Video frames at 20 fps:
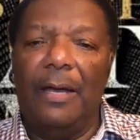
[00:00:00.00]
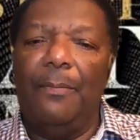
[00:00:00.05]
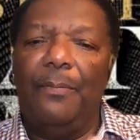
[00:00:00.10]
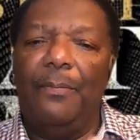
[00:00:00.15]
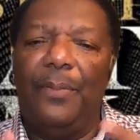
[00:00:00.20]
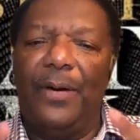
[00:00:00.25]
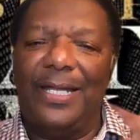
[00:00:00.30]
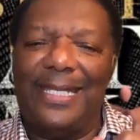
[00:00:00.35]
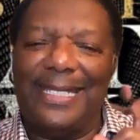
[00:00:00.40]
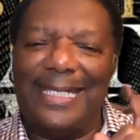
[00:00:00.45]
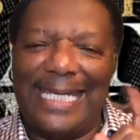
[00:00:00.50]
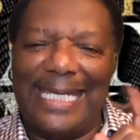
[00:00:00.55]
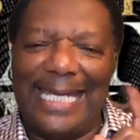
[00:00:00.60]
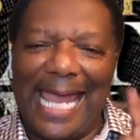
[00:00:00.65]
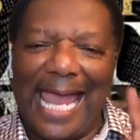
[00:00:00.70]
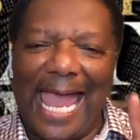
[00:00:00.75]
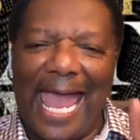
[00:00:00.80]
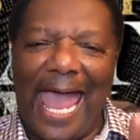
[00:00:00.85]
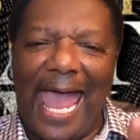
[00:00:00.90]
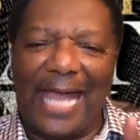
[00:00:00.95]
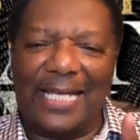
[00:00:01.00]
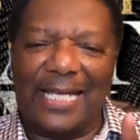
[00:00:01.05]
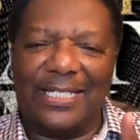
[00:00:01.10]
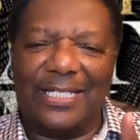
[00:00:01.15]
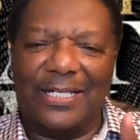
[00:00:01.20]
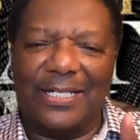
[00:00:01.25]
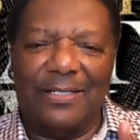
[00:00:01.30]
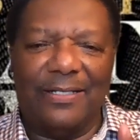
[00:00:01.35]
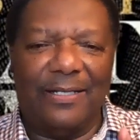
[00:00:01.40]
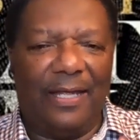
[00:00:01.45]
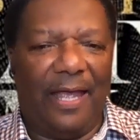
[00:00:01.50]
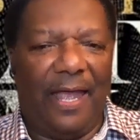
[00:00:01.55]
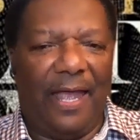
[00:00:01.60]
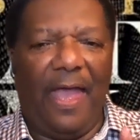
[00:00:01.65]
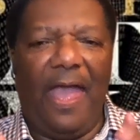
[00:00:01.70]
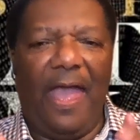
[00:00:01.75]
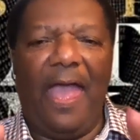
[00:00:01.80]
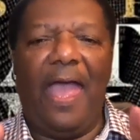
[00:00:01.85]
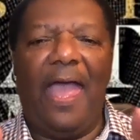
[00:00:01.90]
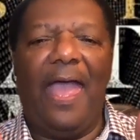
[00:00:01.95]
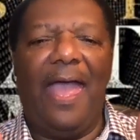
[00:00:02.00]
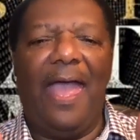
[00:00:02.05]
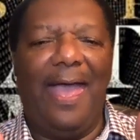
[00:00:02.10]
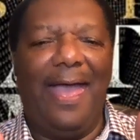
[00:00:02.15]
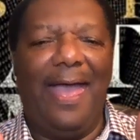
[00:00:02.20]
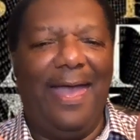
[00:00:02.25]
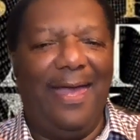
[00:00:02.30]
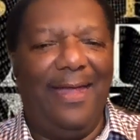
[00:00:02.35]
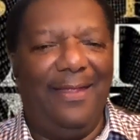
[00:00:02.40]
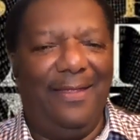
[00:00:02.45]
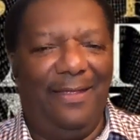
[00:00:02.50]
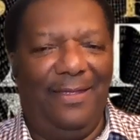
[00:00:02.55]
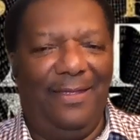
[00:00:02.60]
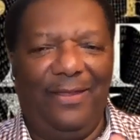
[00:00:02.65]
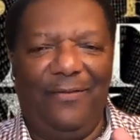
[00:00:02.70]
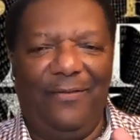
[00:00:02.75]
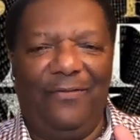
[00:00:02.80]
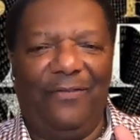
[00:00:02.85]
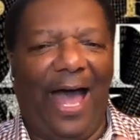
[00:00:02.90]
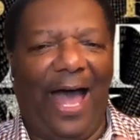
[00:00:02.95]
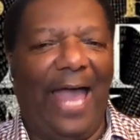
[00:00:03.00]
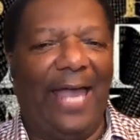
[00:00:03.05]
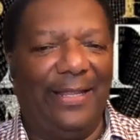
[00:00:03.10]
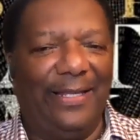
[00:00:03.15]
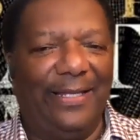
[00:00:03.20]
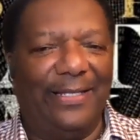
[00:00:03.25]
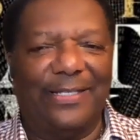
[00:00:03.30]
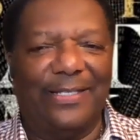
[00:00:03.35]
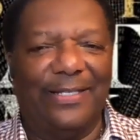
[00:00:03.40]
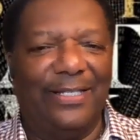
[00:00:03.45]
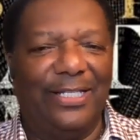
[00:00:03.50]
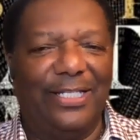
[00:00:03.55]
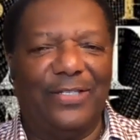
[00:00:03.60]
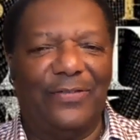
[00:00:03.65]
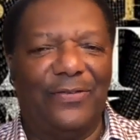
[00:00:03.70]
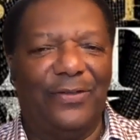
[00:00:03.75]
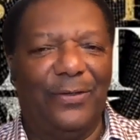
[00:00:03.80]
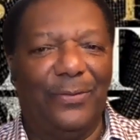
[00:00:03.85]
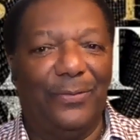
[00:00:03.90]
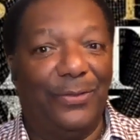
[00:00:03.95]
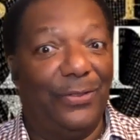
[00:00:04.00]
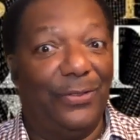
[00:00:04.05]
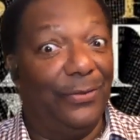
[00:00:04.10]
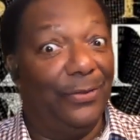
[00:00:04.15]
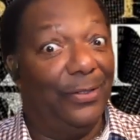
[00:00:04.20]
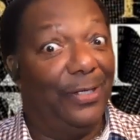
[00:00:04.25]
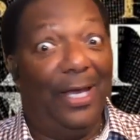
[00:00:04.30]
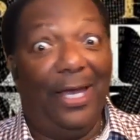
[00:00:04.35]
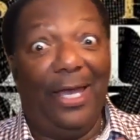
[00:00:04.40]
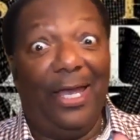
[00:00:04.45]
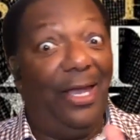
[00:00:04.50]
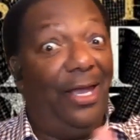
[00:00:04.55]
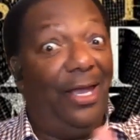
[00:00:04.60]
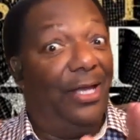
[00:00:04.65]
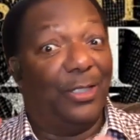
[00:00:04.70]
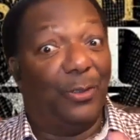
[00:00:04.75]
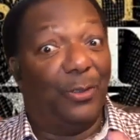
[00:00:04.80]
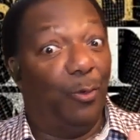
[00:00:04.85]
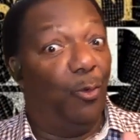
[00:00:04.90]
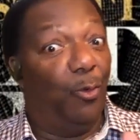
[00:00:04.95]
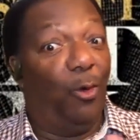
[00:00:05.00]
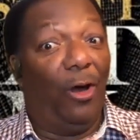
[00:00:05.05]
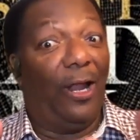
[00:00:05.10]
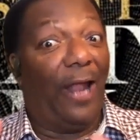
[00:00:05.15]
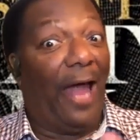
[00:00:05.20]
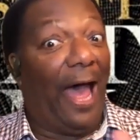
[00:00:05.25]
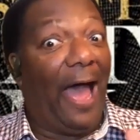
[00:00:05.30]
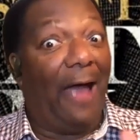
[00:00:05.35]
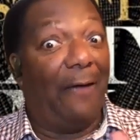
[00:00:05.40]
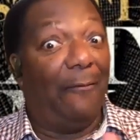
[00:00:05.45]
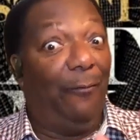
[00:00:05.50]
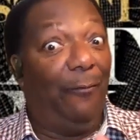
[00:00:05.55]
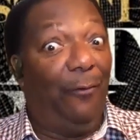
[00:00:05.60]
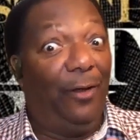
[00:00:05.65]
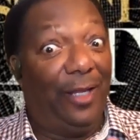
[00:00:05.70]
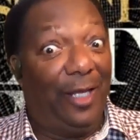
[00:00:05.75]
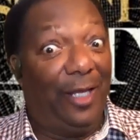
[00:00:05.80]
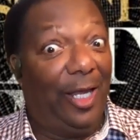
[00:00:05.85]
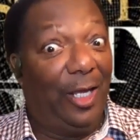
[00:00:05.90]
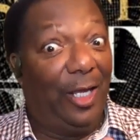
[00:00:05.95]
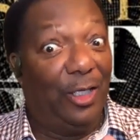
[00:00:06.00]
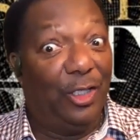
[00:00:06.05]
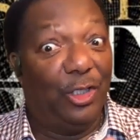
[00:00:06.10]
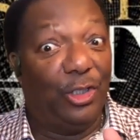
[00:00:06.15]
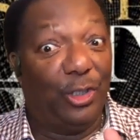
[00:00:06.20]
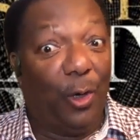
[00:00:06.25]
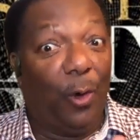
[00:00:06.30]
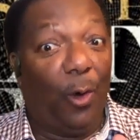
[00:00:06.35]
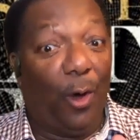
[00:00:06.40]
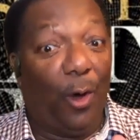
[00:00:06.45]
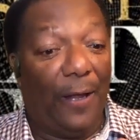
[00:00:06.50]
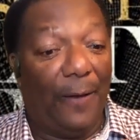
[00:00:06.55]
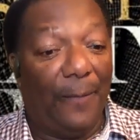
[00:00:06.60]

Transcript: but the action and the violence in this film too is what I really enjoy.